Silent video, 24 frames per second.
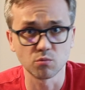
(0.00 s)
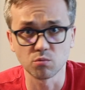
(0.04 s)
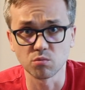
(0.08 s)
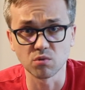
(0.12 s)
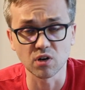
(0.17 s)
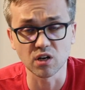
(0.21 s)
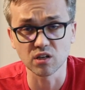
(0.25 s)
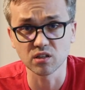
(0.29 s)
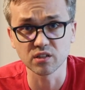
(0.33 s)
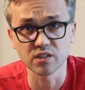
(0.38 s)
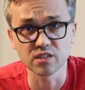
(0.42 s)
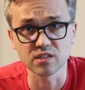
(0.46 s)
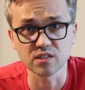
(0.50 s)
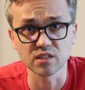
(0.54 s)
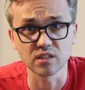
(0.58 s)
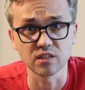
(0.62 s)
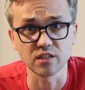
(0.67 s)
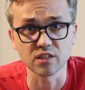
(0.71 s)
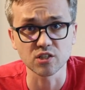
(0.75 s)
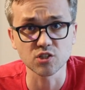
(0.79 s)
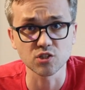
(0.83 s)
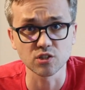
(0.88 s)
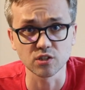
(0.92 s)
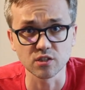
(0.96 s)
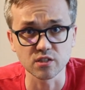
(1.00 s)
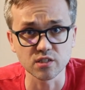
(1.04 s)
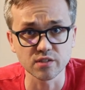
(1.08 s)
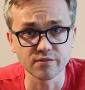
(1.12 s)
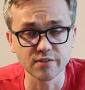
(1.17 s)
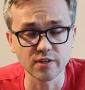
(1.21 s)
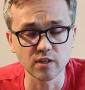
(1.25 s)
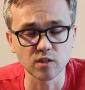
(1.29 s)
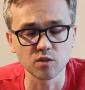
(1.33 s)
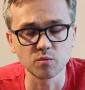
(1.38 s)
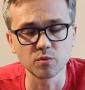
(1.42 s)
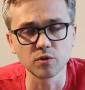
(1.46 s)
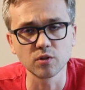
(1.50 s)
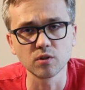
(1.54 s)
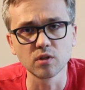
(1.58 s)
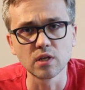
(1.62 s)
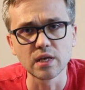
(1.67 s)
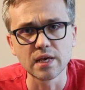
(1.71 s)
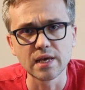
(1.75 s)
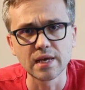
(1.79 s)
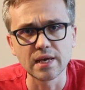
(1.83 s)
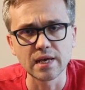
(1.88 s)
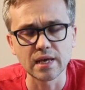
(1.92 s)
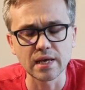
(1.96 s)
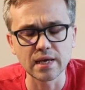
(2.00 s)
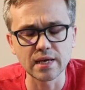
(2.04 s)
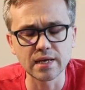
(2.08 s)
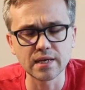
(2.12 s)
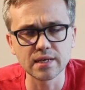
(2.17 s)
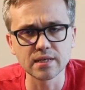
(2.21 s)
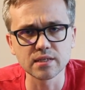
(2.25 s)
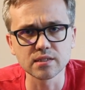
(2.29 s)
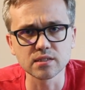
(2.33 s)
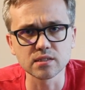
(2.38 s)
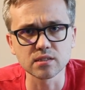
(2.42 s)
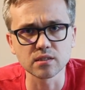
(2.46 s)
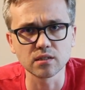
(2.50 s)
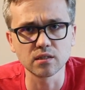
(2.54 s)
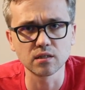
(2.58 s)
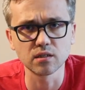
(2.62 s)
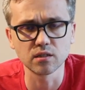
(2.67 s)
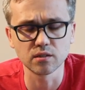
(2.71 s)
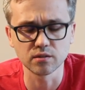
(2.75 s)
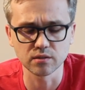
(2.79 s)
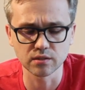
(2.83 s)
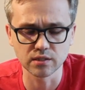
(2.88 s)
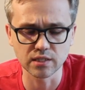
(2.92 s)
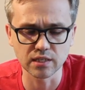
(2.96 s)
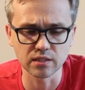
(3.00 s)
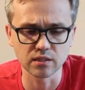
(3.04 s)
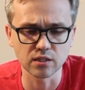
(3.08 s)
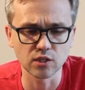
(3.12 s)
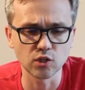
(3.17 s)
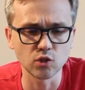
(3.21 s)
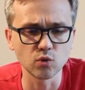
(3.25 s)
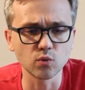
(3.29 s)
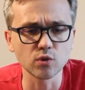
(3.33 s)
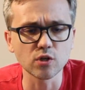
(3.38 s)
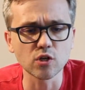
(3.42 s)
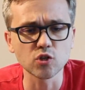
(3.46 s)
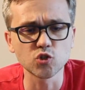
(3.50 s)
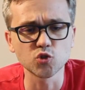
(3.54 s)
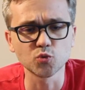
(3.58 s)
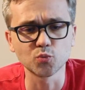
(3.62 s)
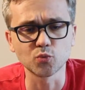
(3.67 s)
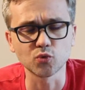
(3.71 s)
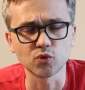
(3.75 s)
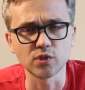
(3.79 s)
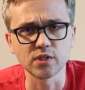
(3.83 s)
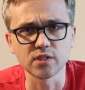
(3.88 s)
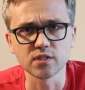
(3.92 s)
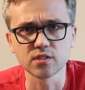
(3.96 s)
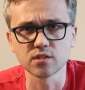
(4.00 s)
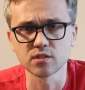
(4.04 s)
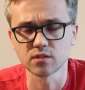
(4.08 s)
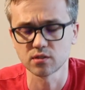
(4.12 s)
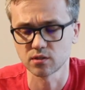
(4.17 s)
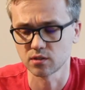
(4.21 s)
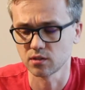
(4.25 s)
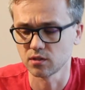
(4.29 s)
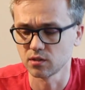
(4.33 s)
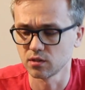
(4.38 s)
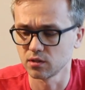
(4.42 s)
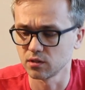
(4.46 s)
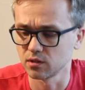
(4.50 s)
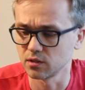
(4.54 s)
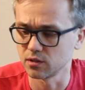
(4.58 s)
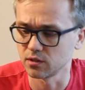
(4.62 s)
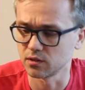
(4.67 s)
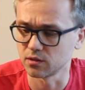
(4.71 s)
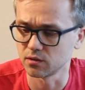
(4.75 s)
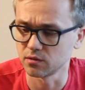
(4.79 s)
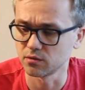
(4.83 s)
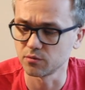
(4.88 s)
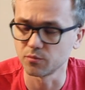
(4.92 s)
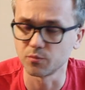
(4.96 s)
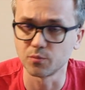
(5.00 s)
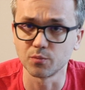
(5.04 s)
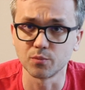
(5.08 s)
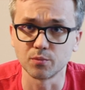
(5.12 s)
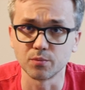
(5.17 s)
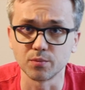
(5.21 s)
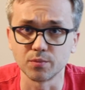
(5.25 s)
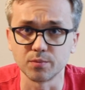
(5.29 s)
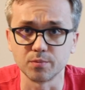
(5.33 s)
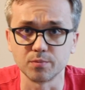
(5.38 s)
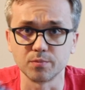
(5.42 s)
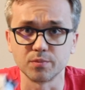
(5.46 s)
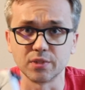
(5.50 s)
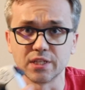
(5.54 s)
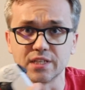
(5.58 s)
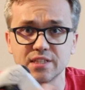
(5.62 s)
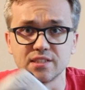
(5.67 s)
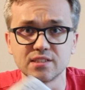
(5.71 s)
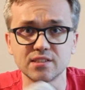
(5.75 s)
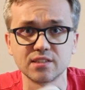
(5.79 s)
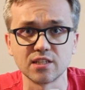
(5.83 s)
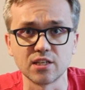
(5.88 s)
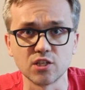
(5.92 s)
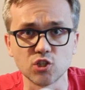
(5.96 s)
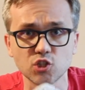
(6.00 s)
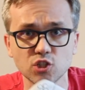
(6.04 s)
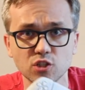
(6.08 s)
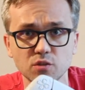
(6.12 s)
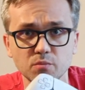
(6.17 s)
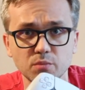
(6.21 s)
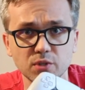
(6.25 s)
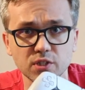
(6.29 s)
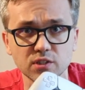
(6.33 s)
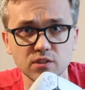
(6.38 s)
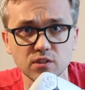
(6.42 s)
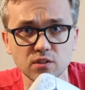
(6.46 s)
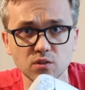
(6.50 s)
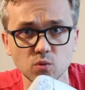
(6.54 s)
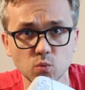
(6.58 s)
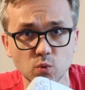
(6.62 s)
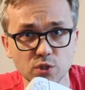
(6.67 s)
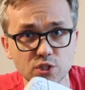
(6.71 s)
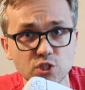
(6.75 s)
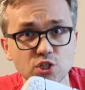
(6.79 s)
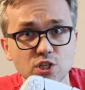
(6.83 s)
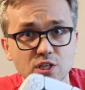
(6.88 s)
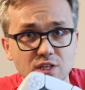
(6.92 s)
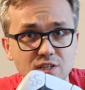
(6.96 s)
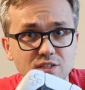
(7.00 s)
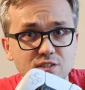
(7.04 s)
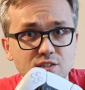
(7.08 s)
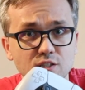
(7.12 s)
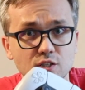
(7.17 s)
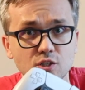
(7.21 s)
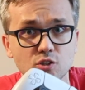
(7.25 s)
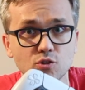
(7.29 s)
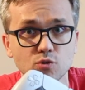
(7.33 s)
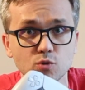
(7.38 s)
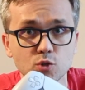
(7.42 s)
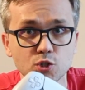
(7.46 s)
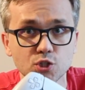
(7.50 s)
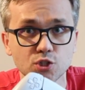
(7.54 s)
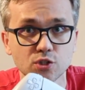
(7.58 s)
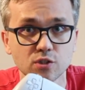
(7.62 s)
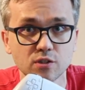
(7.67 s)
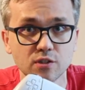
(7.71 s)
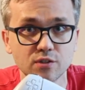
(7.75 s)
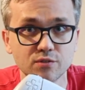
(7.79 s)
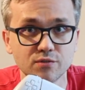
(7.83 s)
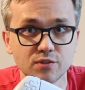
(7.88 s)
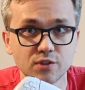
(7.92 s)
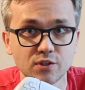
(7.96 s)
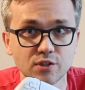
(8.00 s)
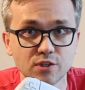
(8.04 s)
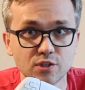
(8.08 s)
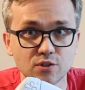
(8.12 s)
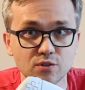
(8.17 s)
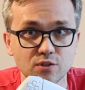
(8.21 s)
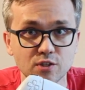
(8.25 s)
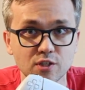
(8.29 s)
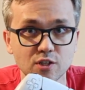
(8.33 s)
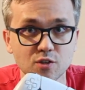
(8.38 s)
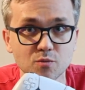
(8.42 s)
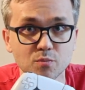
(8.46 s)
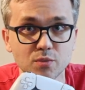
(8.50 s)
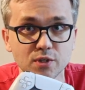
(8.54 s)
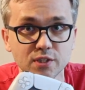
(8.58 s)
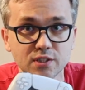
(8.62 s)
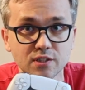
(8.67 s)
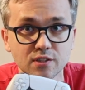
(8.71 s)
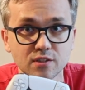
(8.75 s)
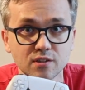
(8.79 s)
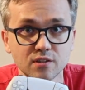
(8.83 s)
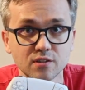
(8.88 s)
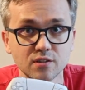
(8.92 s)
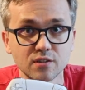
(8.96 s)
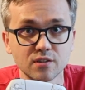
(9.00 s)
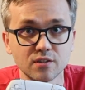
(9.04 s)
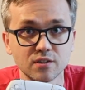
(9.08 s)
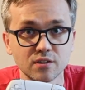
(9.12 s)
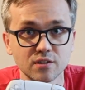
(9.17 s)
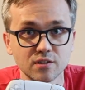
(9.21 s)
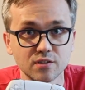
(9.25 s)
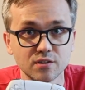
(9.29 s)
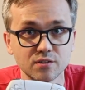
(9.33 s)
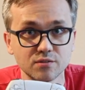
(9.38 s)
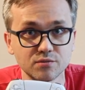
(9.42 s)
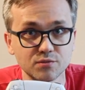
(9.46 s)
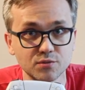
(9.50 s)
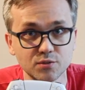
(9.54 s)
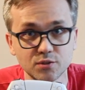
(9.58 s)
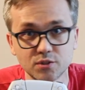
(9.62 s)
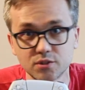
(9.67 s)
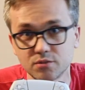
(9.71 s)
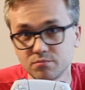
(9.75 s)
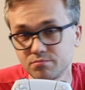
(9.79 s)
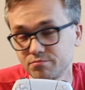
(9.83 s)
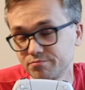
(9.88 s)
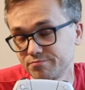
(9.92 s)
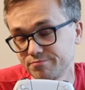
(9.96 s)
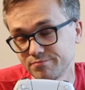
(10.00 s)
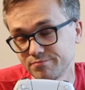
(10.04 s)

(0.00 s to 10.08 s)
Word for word: wireless connection is available is that in order to press the PlayStation button, which is a crucial and very unique button for,